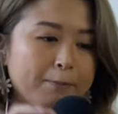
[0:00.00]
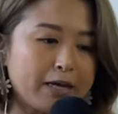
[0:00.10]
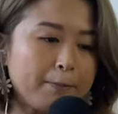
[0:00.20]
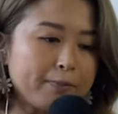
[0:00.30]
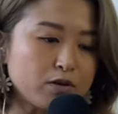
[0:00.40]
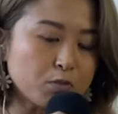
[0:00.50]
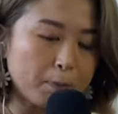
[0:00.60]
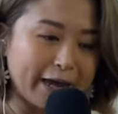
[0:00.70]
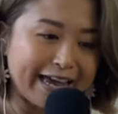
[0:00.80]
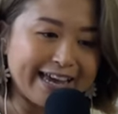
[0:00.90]
People
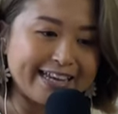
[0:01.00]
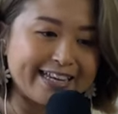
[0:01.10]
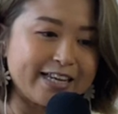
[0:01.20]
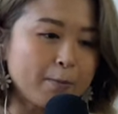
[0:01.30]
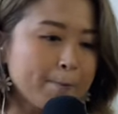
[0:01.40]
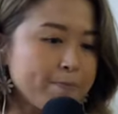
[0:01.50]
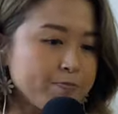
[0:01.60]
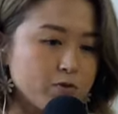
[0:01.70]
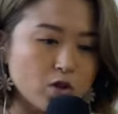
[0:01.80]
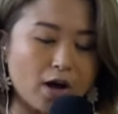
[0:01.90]
pay
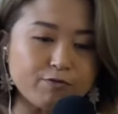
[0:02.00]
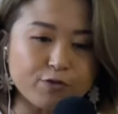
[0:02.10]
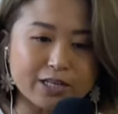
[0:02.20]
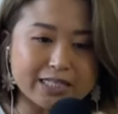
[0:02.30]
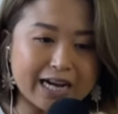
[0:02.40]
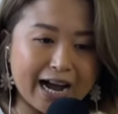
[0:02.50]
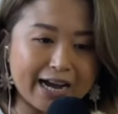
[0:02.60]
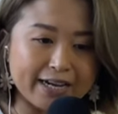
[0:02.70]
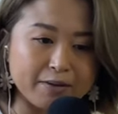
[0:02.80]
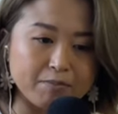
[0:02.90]
not for the
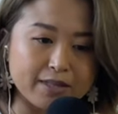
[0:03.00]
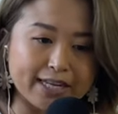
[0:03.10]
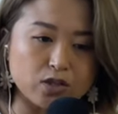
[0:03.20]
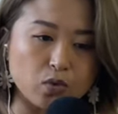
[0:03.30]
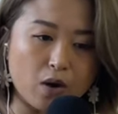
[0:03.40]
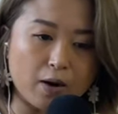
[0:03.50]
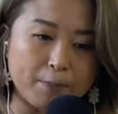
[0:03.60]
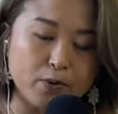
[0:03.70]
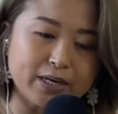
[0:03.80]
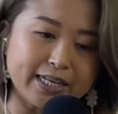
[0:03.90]
time that you are
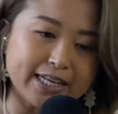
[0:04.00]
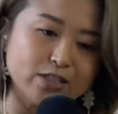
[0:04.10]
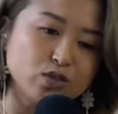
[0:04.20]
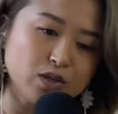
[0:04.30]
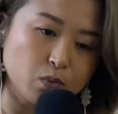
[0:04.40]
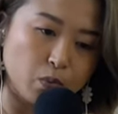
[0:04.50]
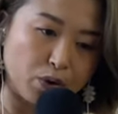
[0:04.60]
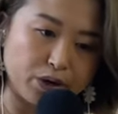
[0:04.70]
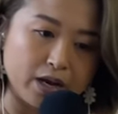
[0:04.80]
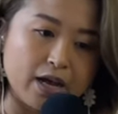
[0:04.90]
putting into the
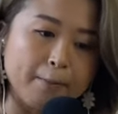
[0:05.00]
work,